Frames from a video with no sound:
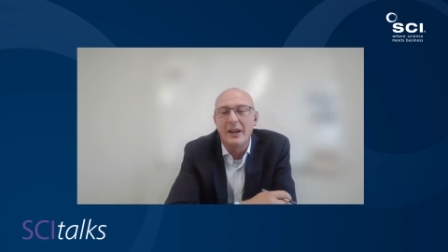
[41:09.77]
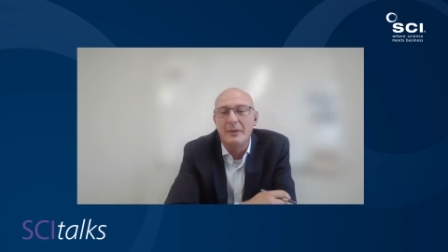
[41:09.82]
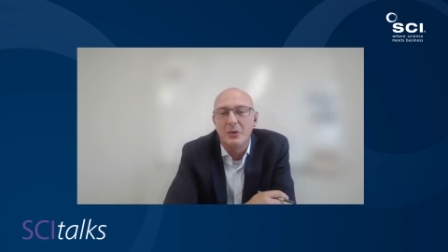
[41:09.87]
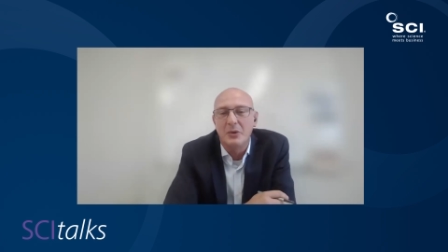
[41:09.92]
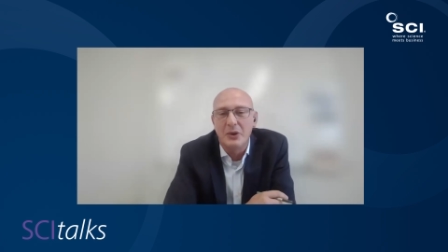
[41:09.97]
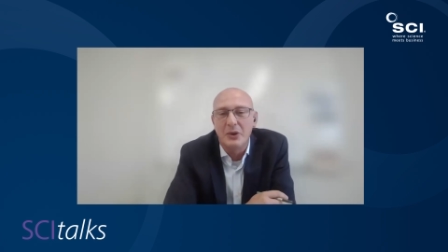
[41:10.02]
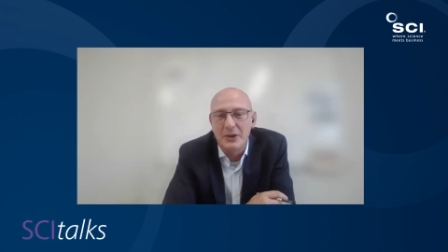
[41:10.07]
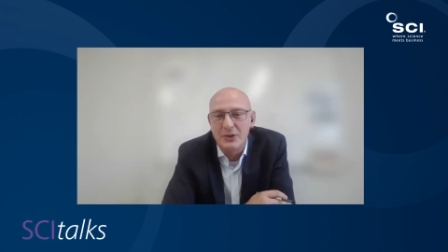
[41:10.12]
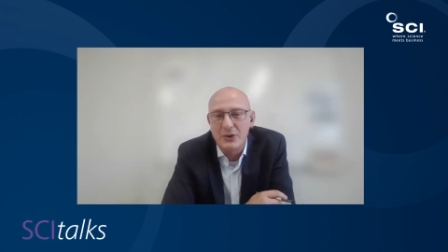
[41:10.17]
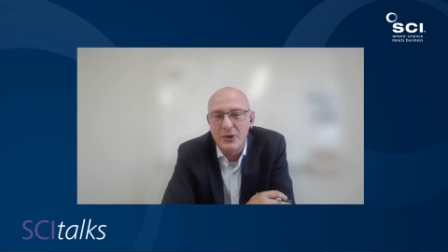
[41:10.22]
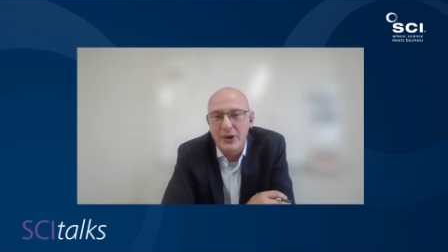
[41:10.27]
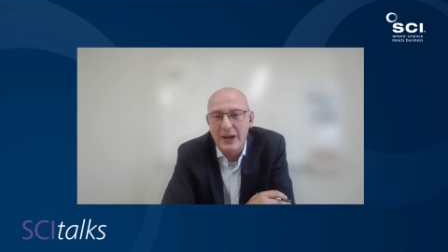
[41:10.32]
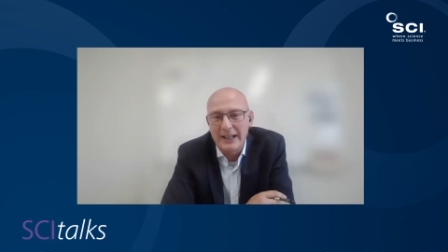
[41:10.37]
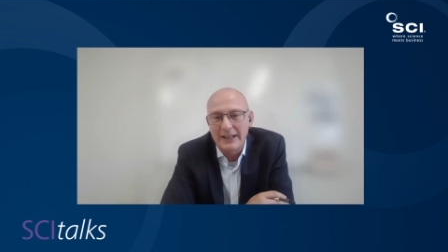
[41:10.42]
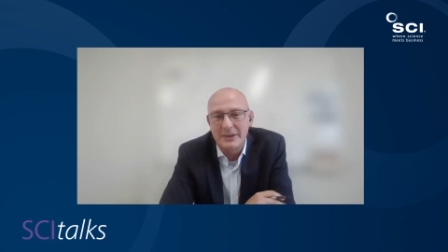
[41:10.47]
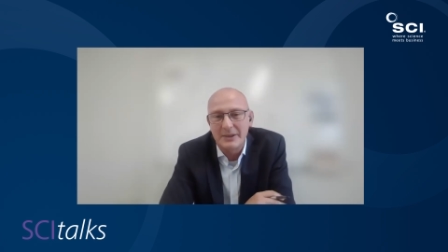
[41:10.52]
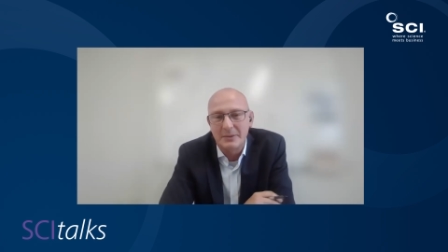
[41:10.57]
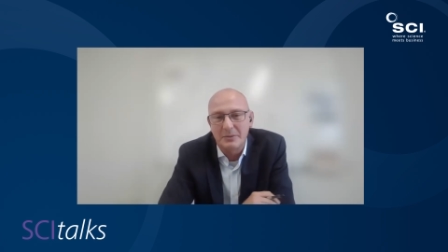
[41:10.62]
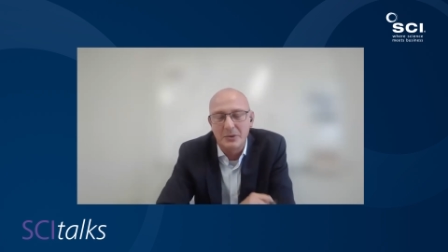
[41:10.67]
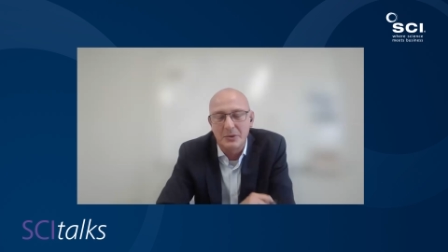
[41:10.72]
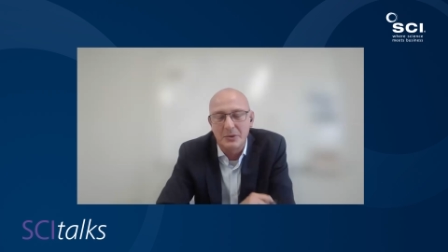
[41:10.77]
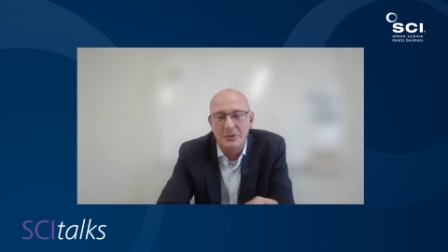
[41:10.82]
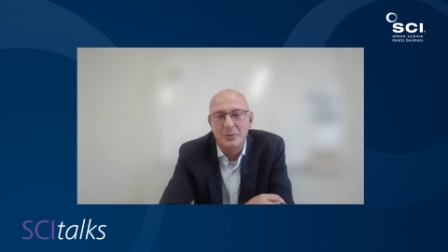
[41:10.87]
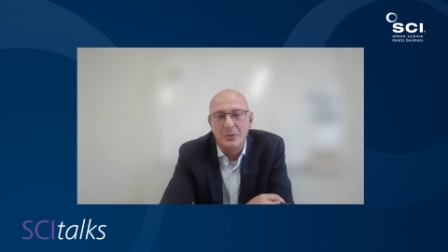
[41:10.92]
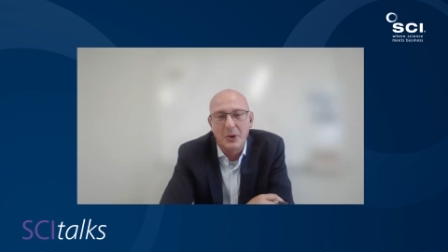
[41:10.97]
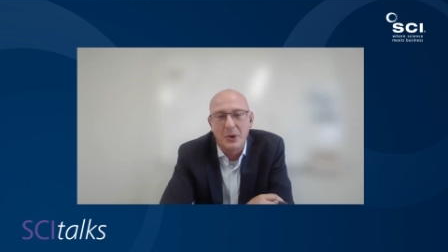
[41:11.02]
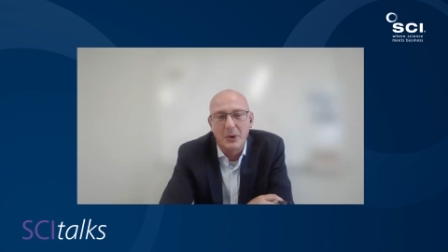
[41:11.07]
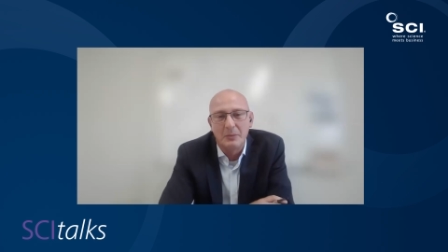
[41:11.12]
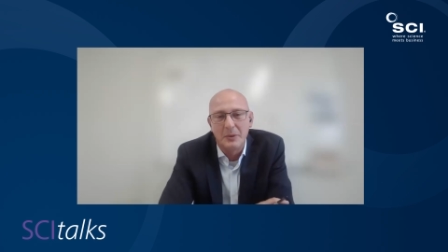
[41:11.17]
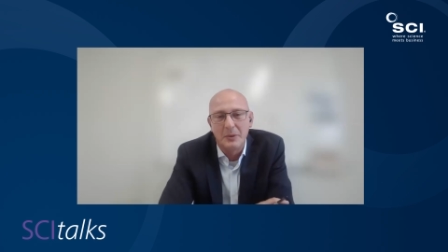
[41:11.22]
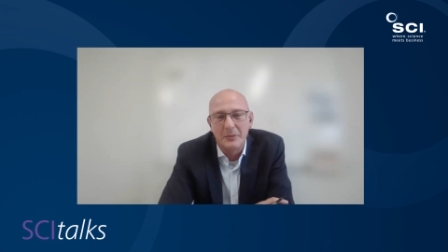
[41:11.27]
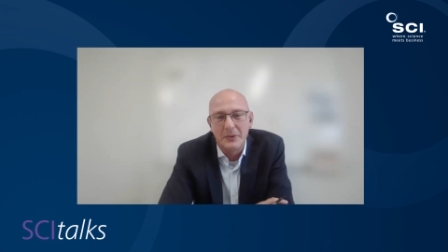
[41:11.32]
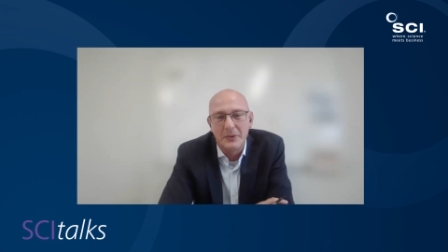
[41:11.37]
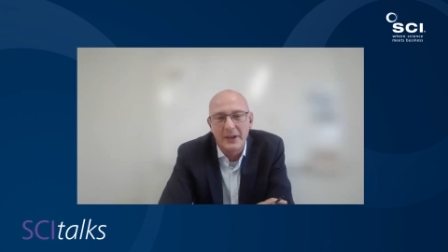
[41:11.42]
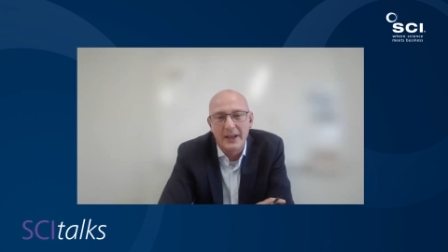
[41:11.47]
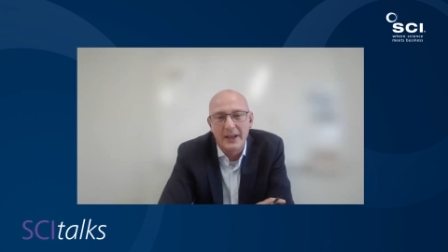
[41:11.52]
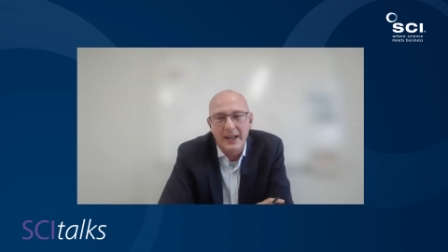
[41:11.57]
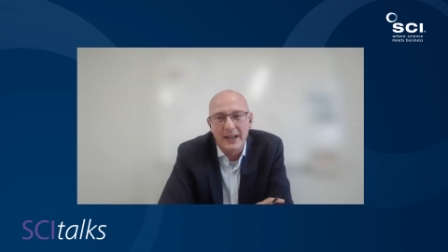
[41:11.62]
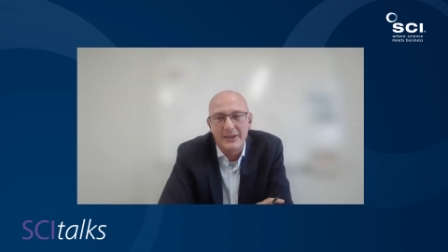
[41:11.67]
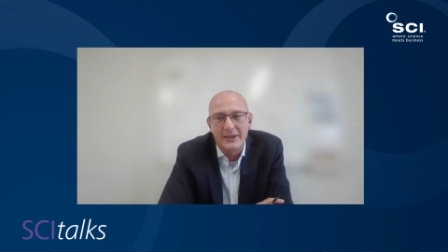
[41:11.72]
a more intractable problem
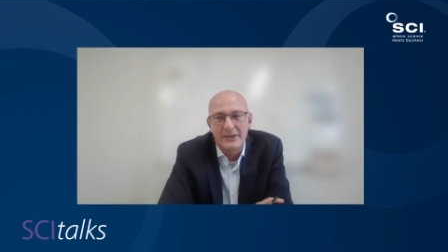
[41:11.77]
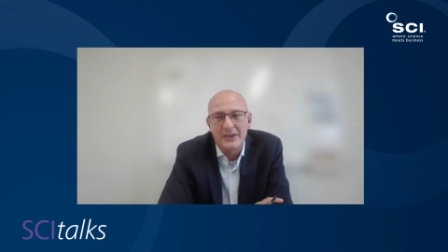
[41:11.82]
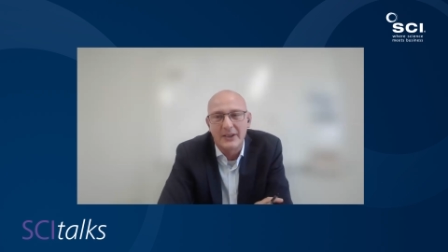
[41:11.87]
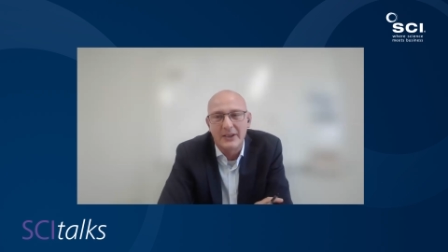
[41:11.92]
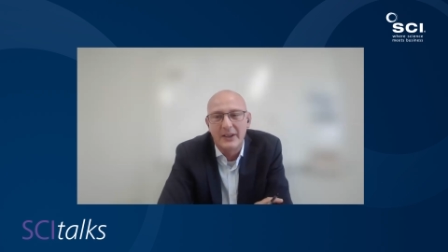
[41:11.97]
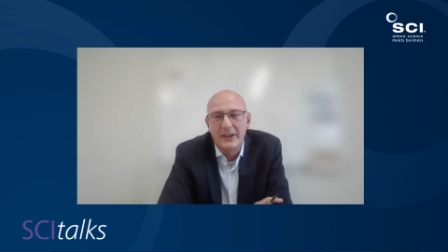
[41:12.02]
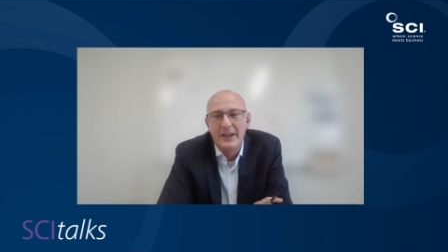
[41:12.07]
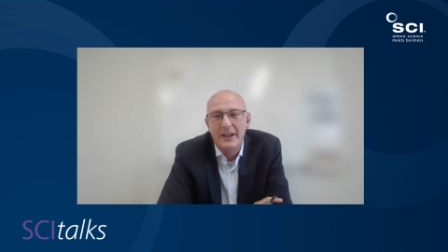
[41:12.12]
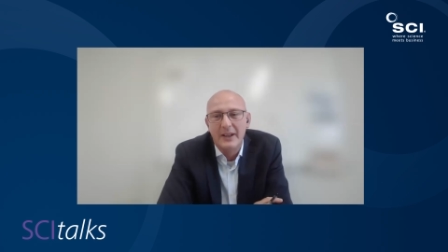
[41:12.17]
than cancer?